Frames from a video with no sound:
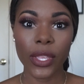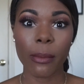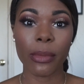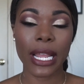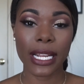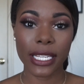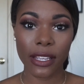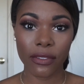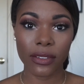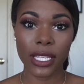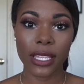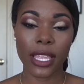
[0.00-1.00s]
But I
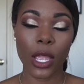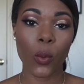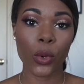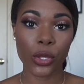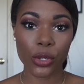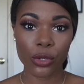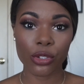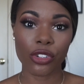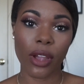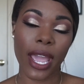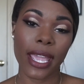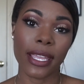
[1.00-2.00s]
definitely think when you do
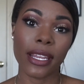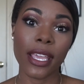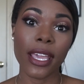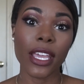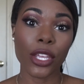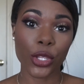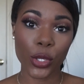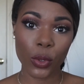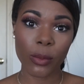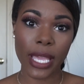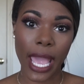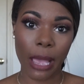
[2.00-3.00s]
try it, you will
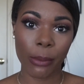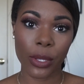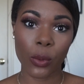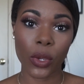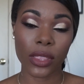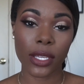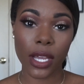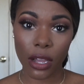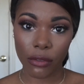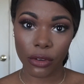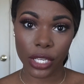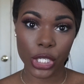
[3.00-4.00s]
be happy with the
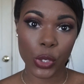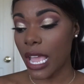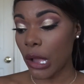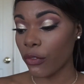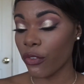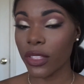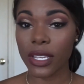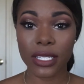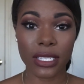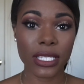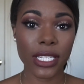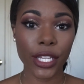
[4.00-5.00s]
coverage. Now for the
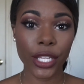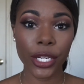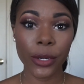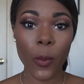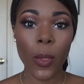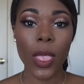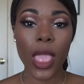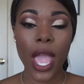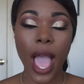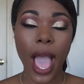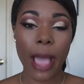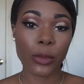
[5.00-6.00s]
concealer,
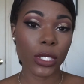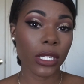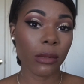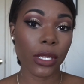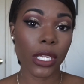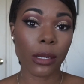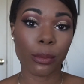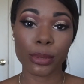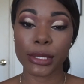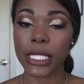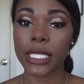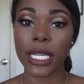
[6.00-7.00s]
I'm just gonna be
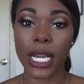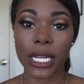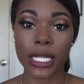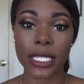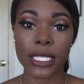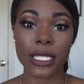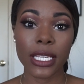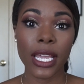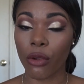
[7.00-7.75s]
completely honest.